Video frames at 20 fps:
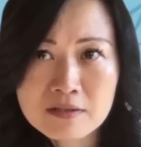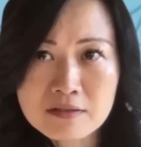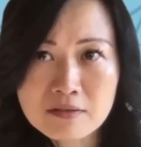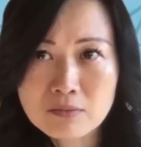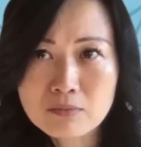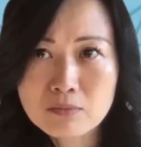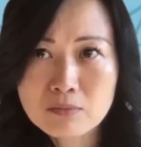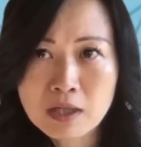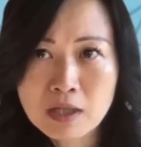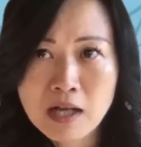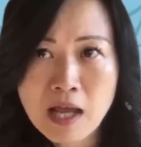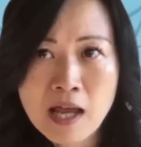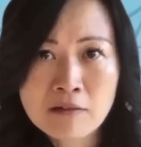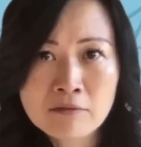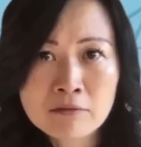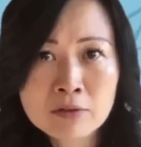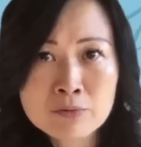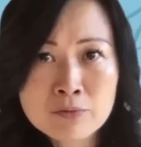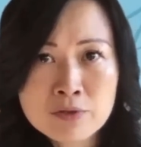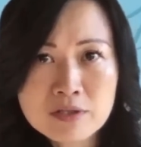So what
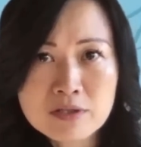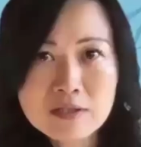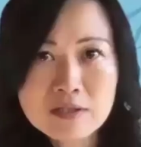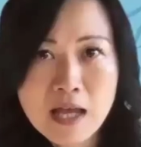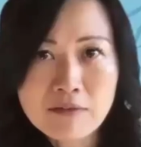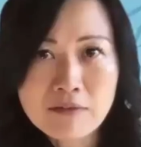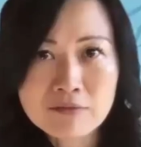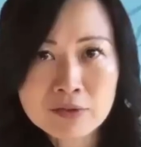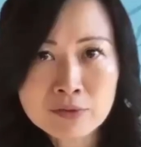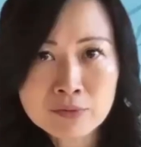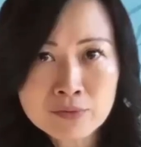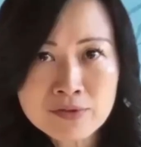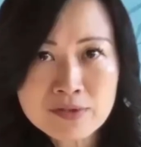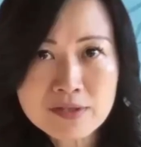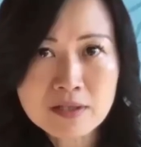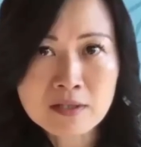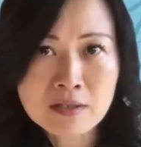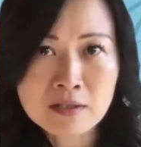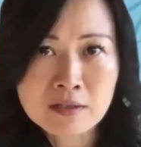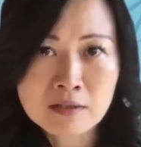evolution have you
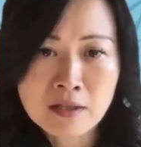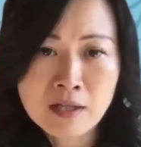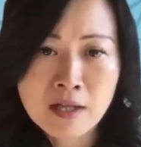seen,